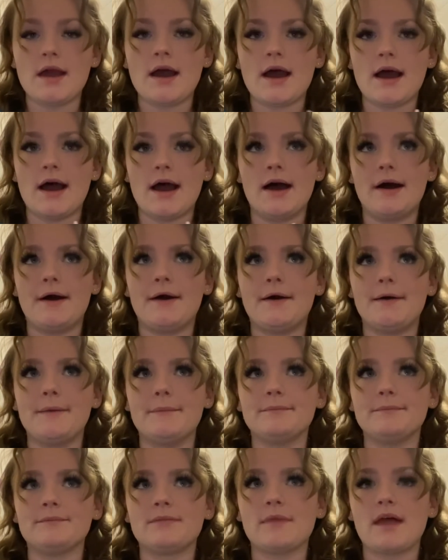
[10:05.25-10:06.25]

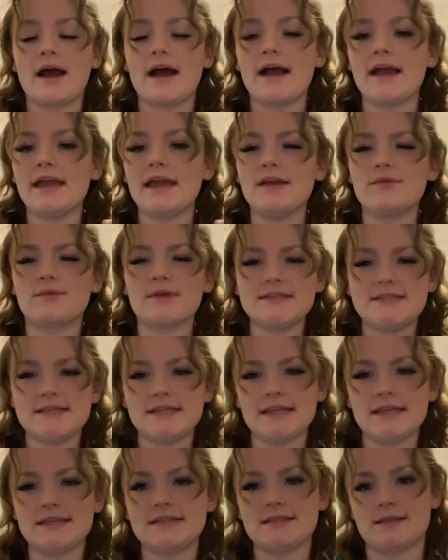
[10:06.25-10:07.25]
I
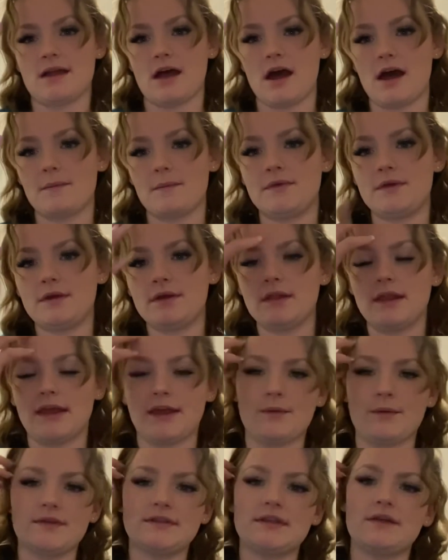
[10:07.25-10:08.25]
recently stopped, like
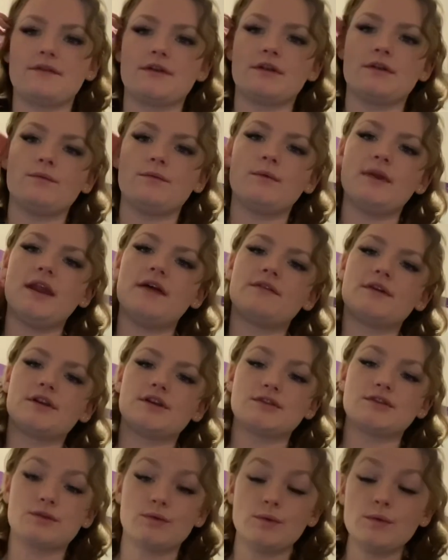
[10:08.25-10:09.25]
whenever
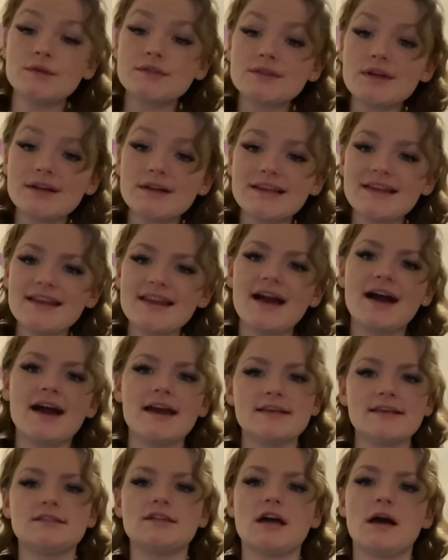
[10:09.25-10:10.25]
school started, I
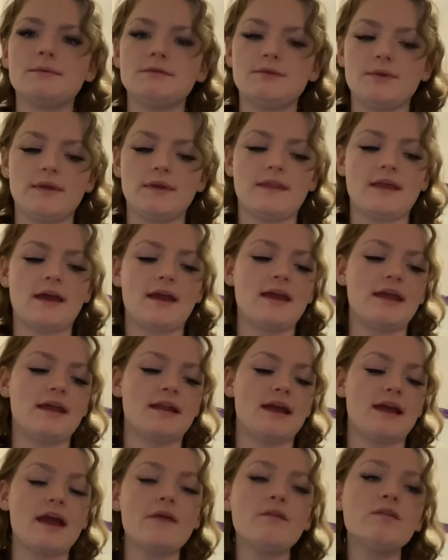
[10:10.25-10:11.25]
stopped doing that, and I
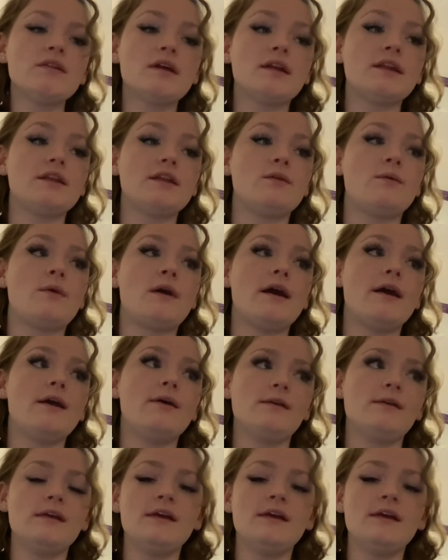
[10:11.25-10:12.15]
haven't done it in a while.